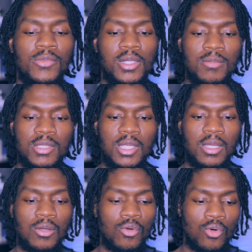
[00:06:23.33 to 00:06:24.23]
You know what I'm
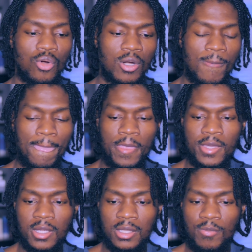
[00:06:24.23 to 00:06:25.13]
saying? Or
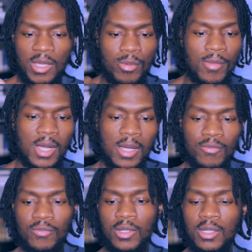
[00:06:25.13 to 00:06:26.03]
yeah, your baby
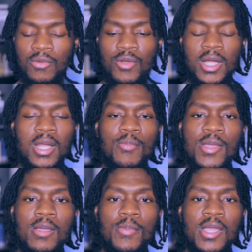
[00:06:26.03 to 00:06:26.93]
mom ran out
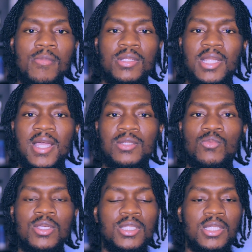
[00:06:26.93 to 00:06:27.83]
of Pampers last
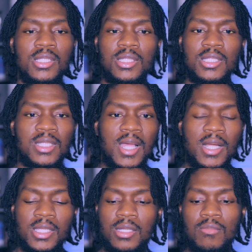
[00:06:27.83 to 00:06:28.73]
week. She
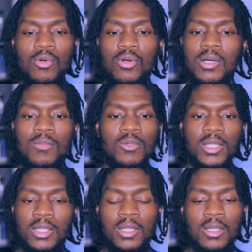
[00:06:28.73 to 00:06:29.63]
tying the young boy up
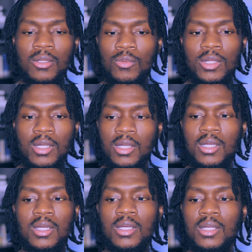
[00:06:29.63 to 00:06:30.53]
with
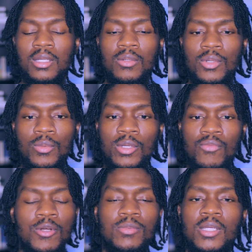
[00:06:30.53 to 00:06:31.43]
a
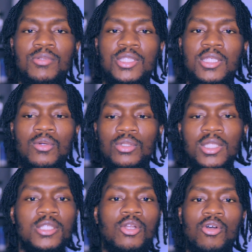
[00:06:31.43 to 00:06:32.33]
ripped up sheet or
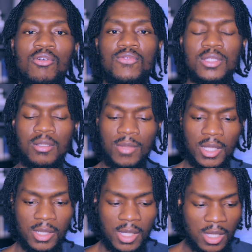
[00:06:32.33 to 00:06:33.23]
dishcloth or something
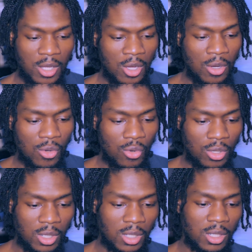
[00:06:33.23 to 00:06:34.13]
like that.
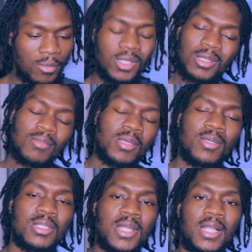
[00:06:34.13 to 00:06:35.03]
Or and
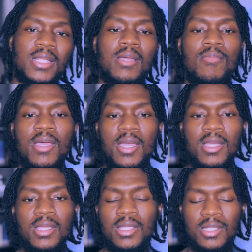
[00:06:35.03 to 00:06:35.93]
maybe it's not that
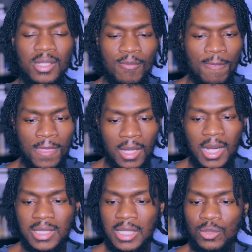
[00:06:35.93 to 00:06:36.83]
bad. And a
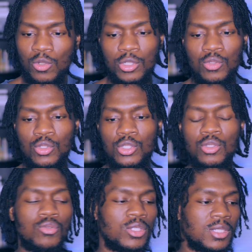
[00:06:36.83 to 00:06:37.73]
lot of times we'll use
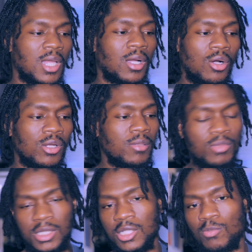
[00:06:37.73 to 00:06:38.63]
excuses like, oh, that
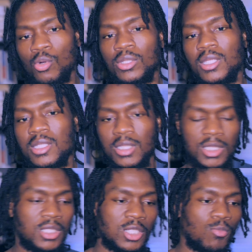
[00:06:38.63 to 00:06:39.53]
bitch just bought this and
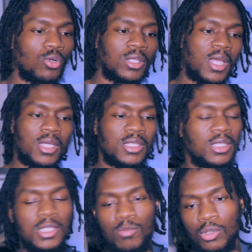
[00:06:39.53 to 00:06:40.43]
she just bought that and
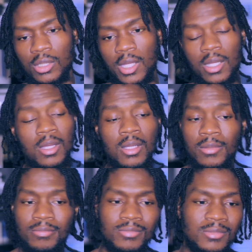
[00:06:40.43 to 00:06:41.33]
she just bought that.
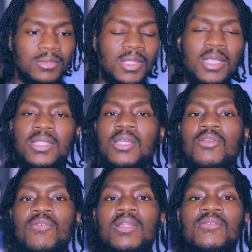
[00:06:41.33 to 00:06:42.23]
That's
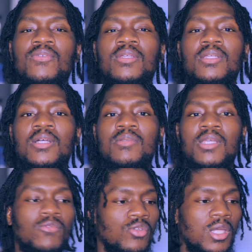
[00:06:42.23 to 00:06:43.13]
irrelevant. You know what I'm
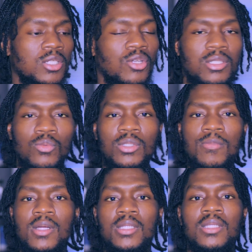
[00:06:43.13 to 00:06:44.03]
saying? If you can't trust it with the
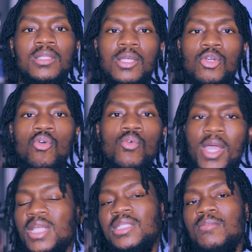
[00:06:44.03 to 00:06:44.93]
money, then go
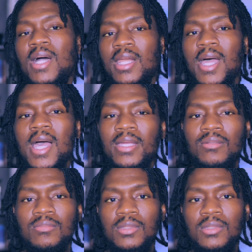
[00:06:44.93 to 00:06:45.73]
actually buy the item.